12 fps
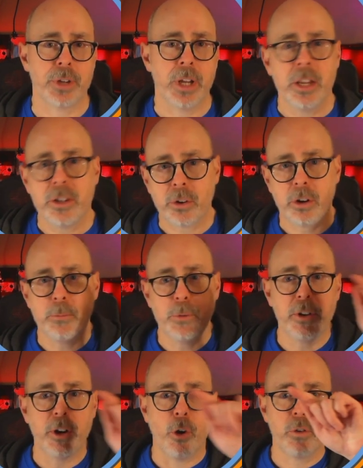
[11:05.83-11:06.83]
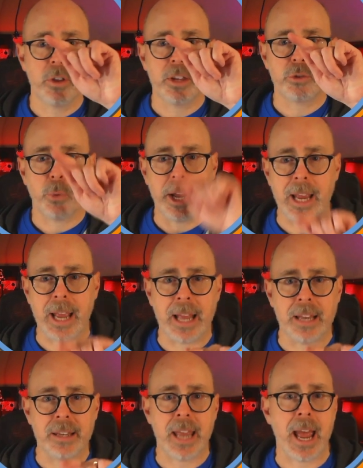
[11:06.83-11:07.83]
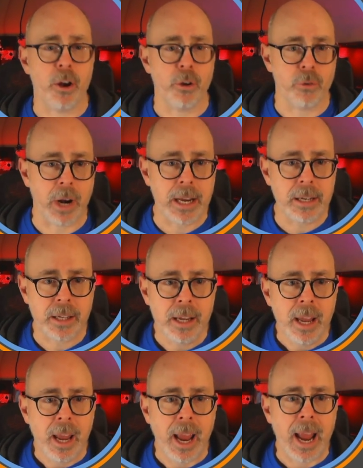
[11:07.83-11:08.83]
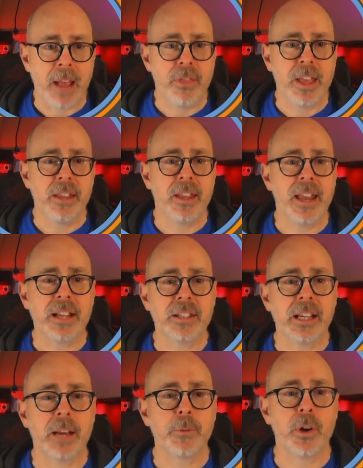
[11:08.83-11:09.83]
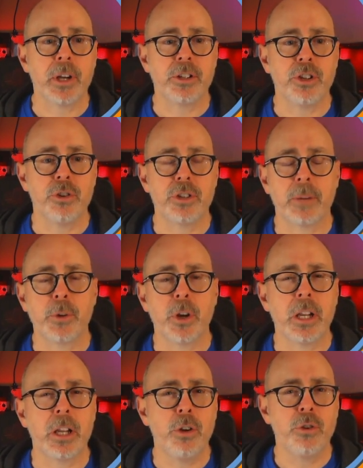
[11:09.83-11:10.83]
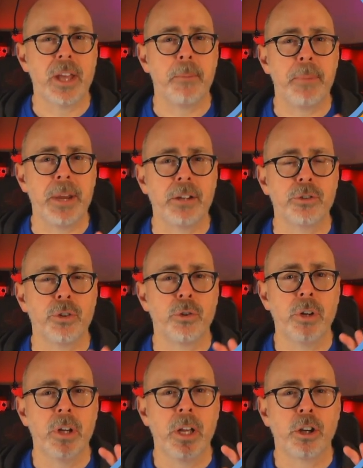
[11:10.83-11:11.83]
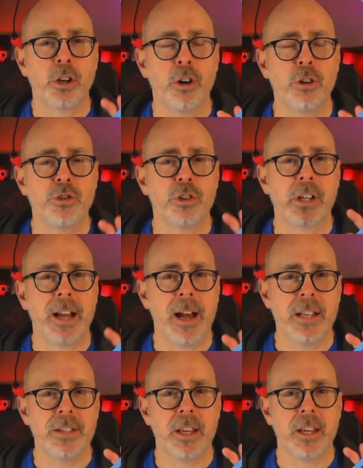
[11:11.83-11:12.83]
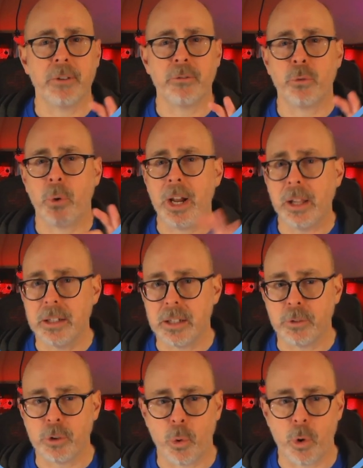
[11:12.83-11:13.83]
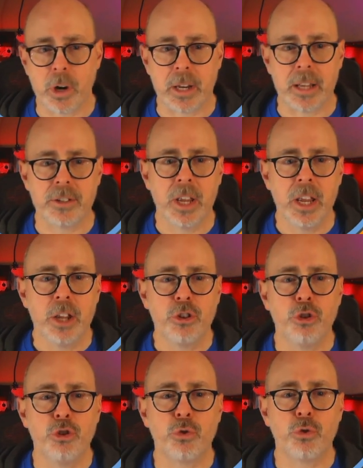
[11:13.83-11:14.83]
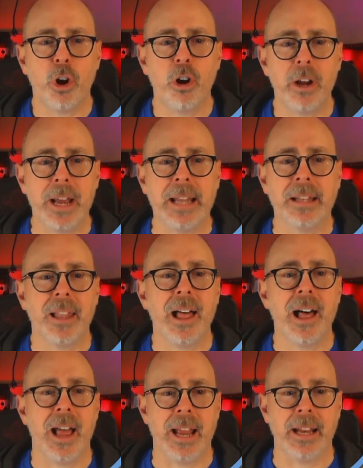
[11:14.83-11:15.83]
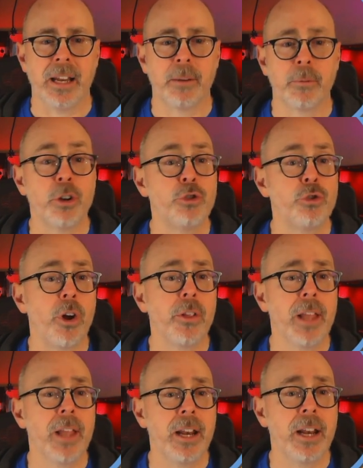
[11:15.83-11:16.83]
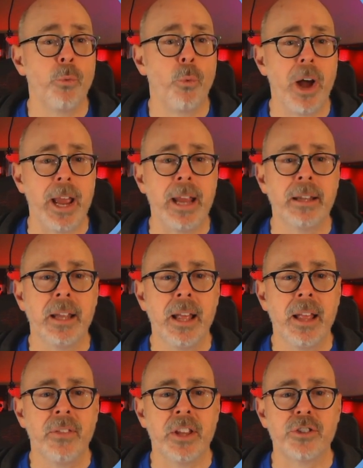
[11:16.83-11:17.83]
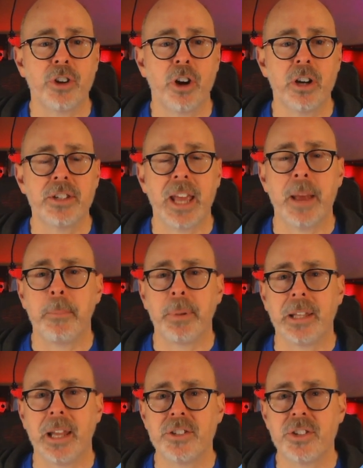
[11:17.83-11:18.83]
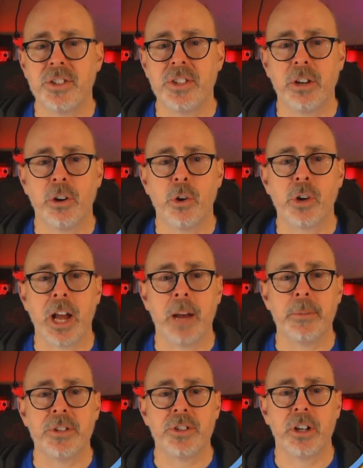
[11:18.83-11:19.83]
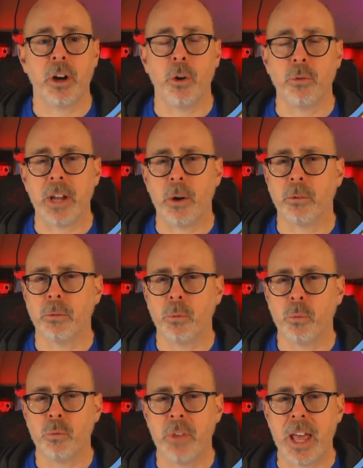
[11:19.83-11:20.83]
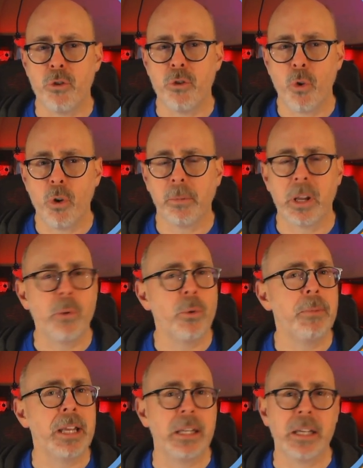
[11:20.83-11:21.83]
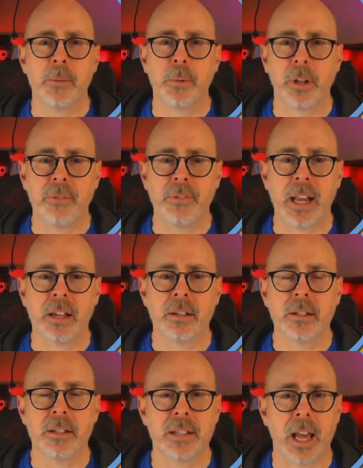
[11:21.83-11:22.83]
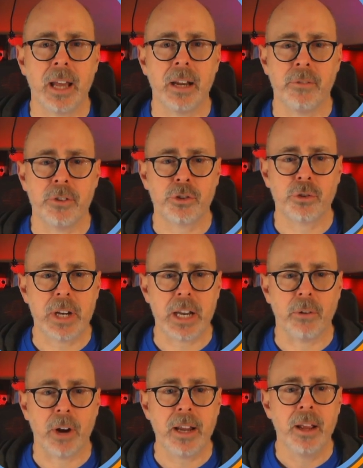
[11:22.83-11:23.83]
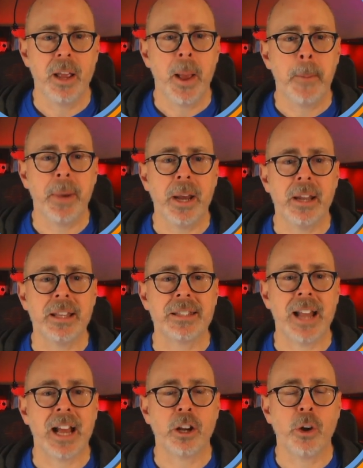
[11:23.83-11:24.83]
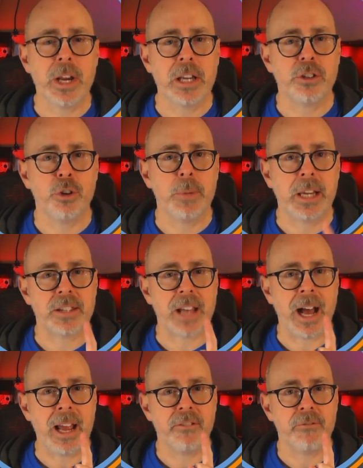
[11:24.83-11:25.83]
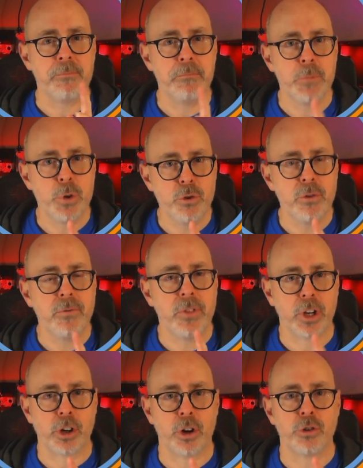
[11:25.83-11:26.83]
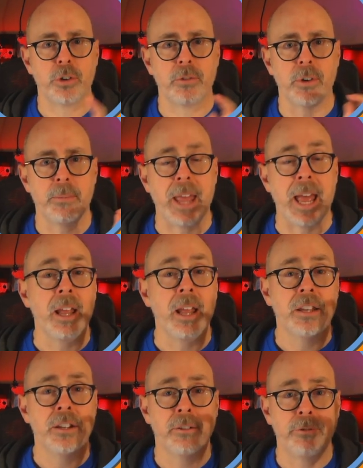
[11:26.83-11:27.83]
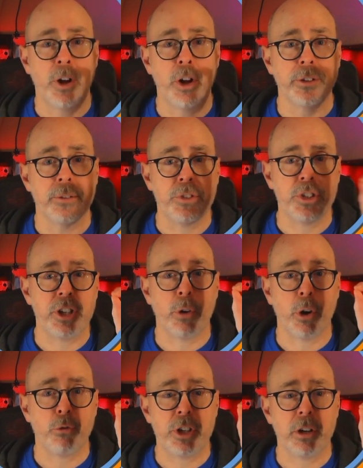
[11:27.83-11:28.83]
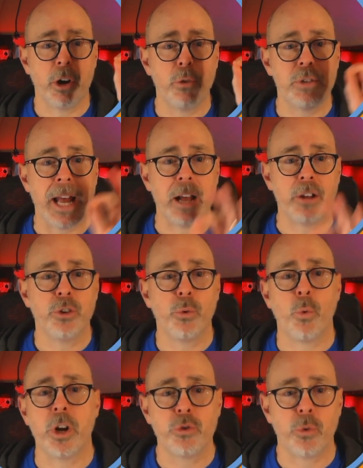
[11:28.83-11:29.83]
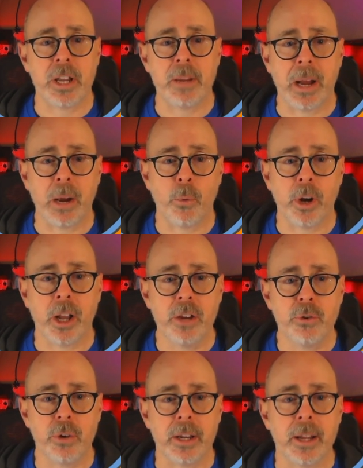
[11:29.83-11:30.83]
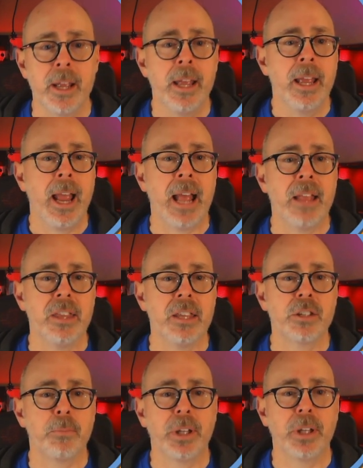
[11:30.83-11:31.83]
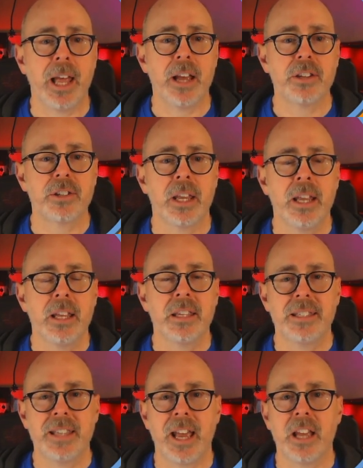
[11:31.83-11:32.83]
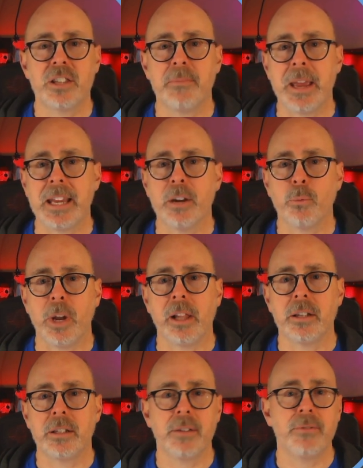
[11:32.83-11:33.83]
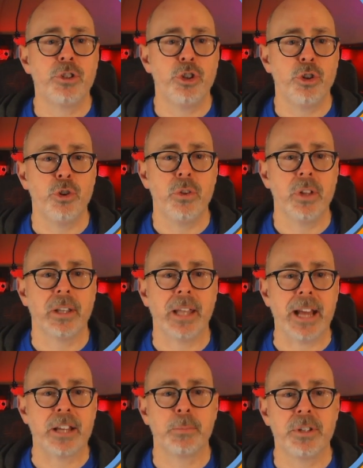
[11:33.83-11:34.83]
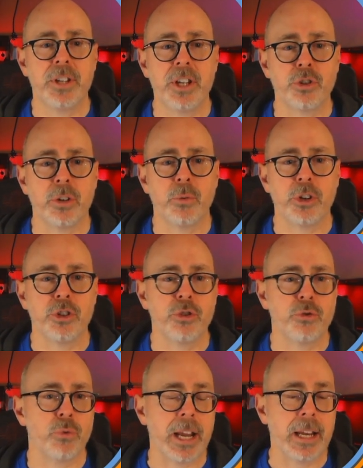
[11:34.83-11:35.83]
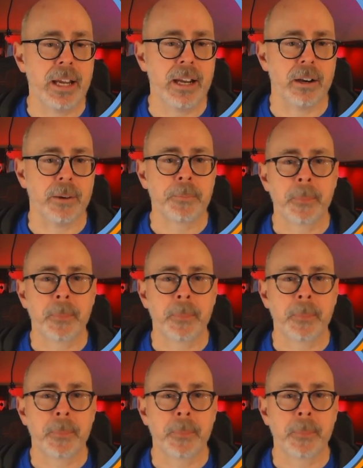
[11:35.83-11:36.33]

So we're going to move it over this way and down, right? And then the next thing I'm going to do is I'm going to use that pixel cursor concept of relative coordinates to draw a line. And I'm going to draw the line in white that starts at plus zero comma zero. Now, that normally would be in the upper left hand side of the screen, right? But it's not going to because I have moved the cursor from that default of 0, 0 down to 120 by 100. And this plus says make it relative to the last position, which is right here.